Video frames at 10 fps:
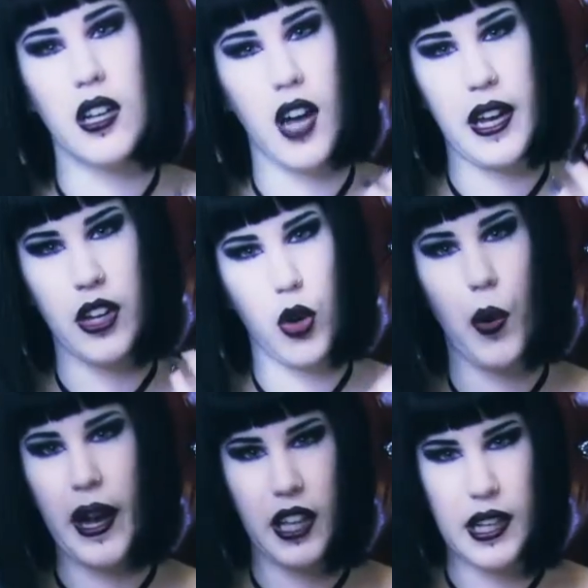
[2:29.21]
it kind of
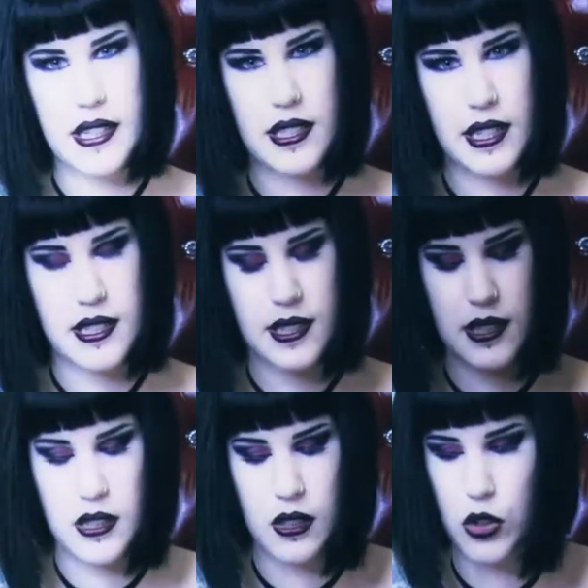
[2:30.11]
coagulates that's
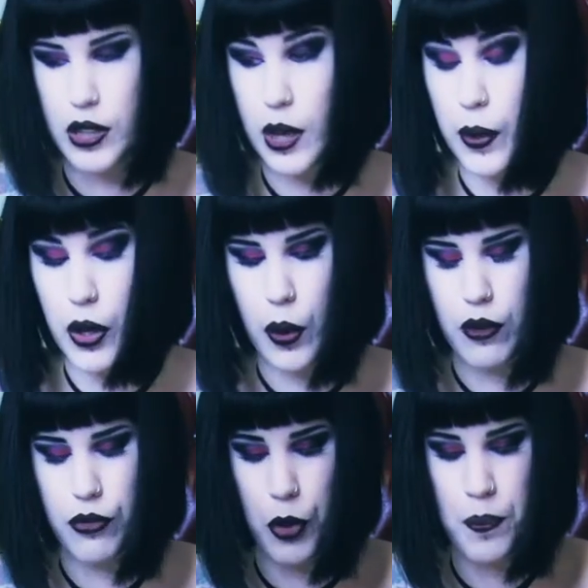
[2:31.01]
the look that we're
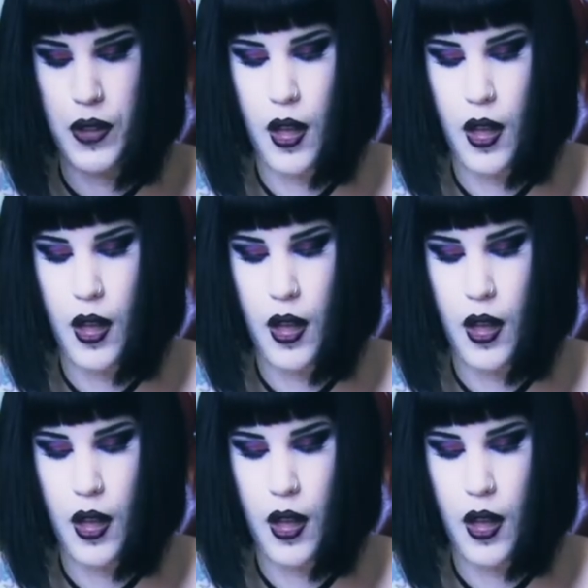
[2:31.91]
going for